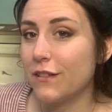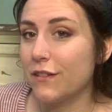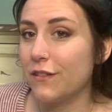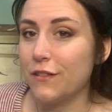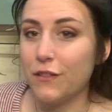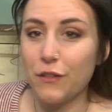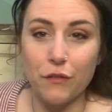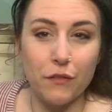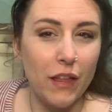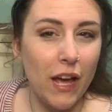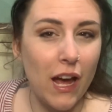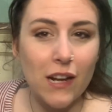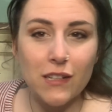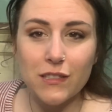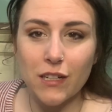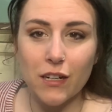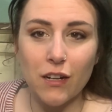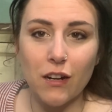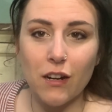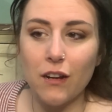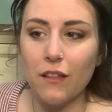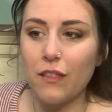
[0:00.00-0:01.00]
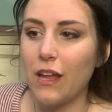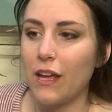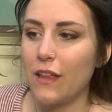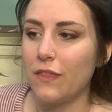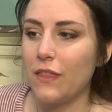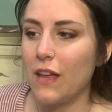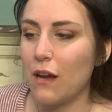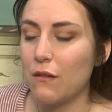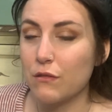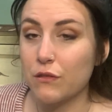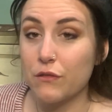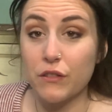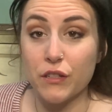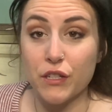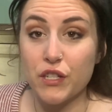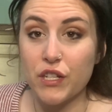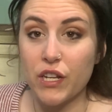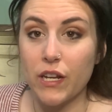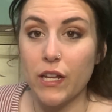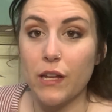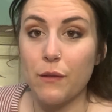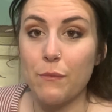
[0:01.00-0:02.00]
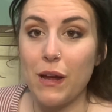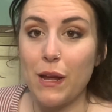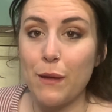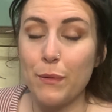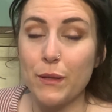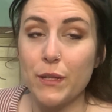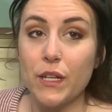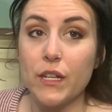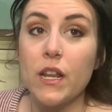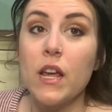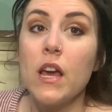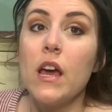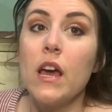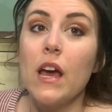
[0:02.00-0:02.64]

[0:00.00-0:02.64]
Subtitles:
do that to her. Like that was really shitty in my opinion.